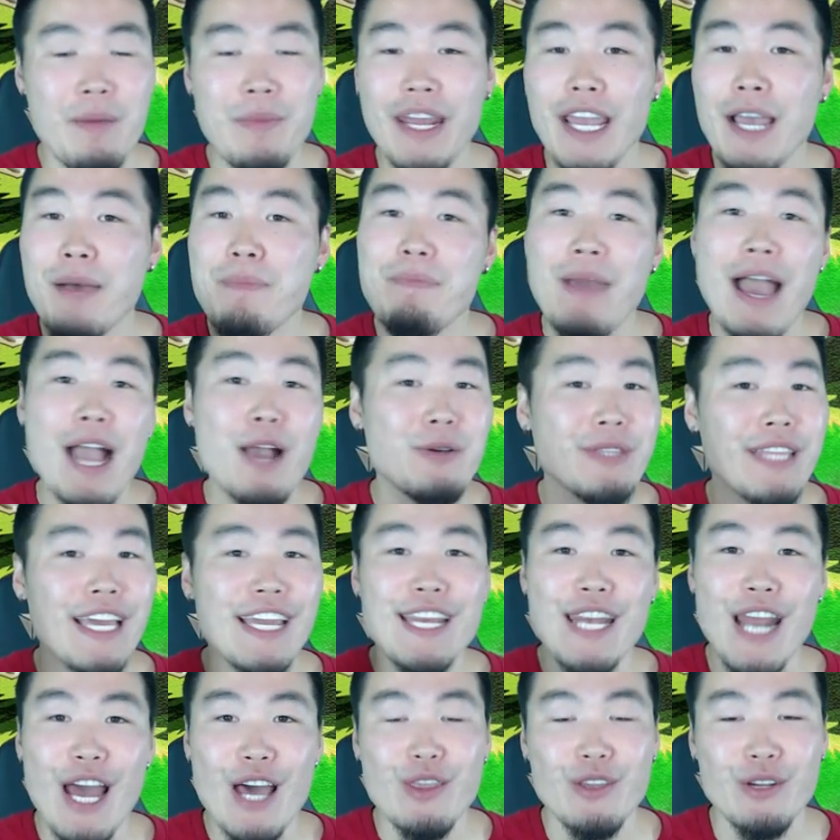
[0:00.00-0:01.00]
Media back with
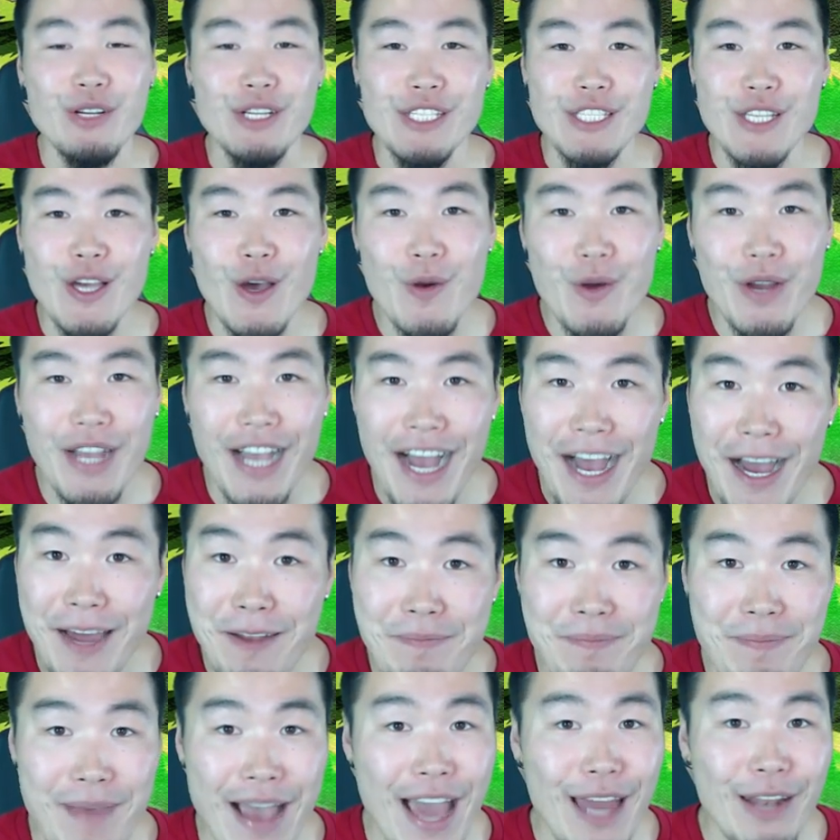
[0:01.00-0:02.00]
another
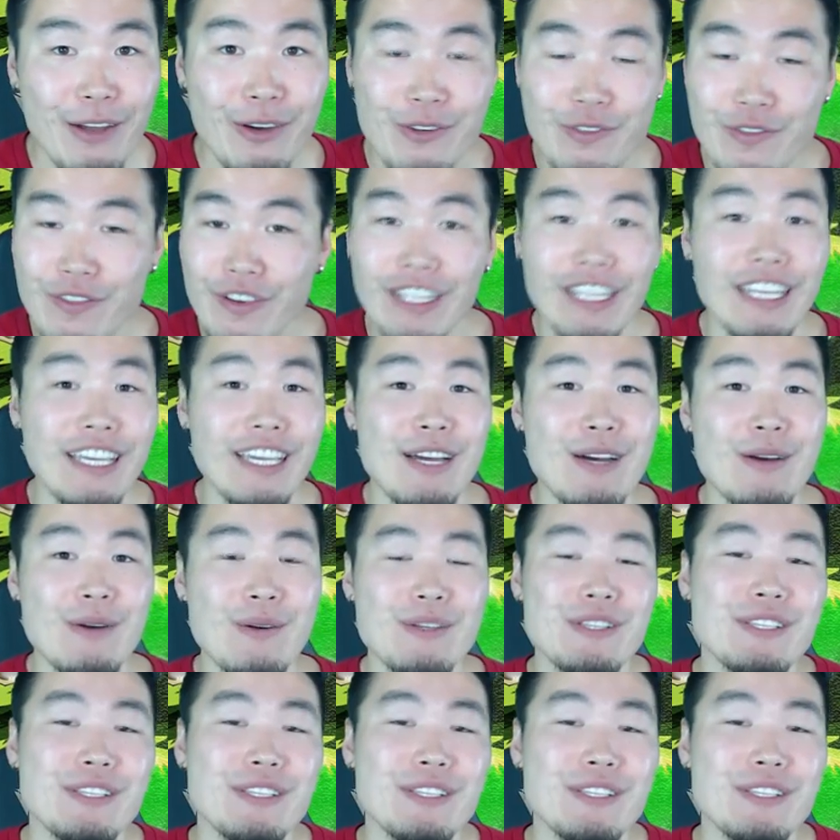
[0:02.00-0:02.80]
Dokkan Battle video.